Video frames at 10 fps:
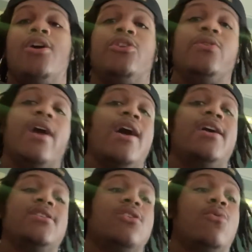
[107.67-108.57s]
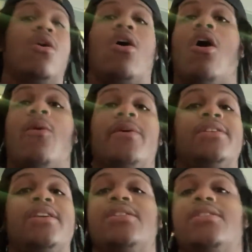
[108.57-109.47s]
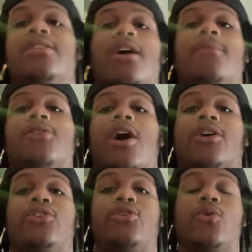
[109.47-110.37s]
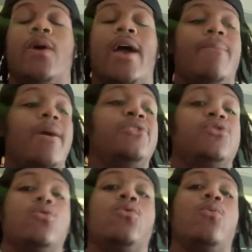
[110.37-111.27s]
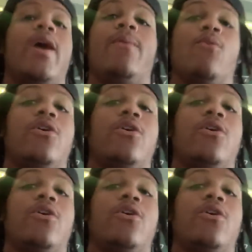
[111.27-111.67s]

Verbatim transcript: You guys were always easy to come talk to and made school way more